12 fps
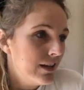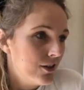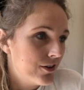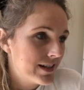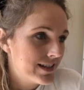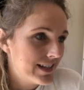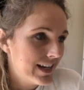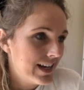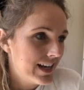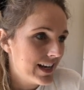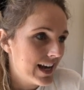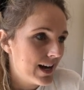you can see
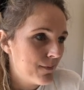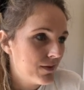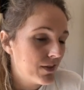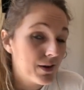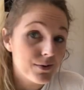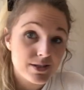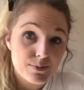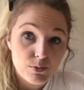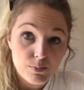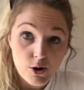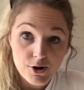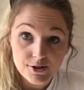here that there was a
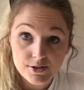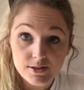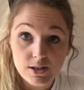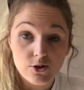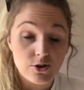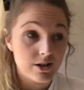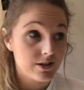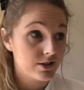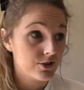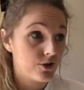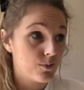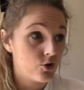proposed unit
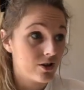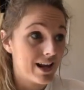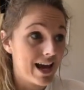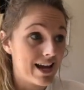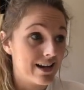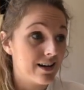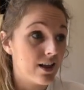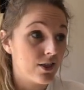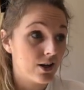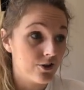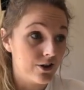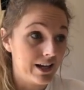description and
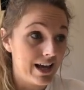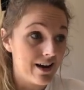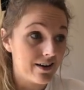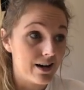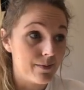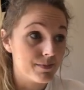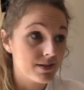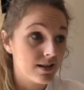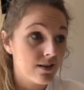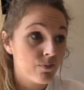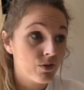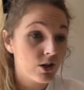the learning outcomes.
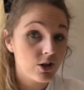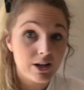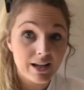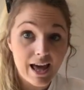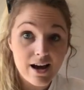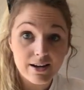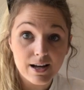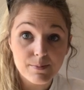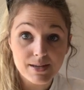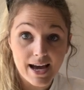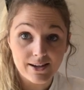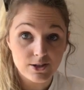The learning
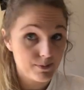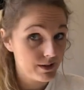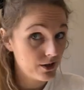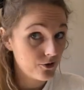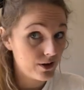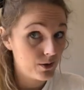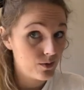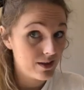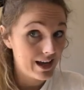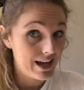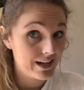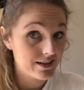outcomes had to be agreed with
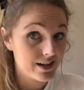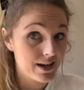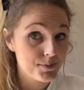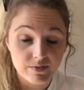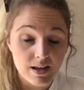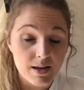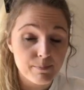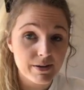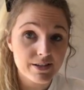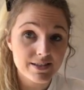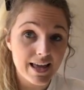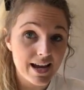ahead of time
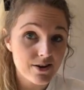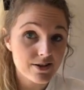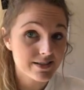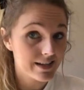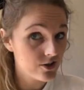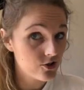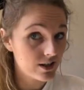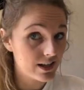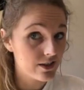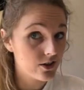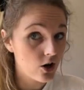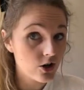because they are
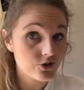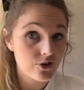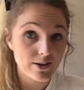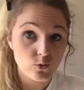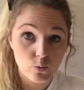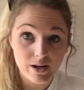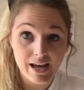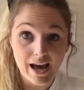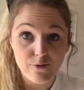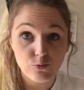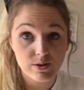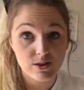essentially the contract we
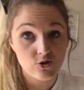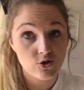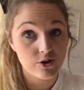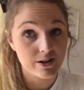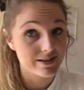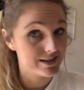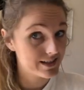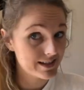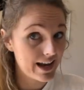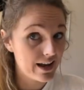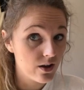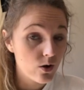have with the students that
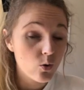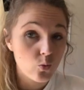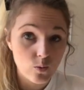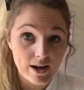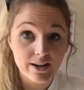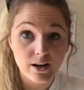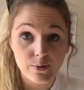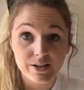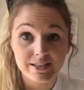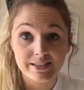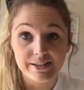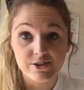say we're going
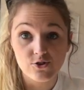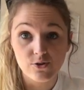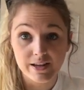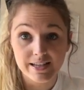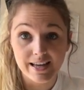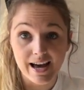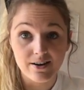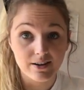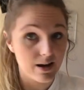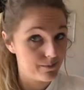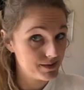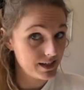to teach you these
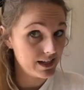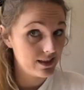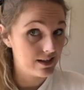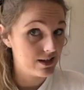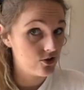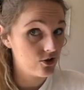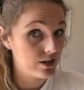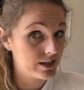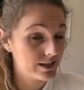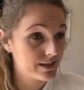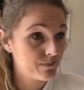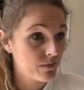outcomes in these
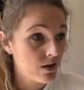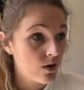units.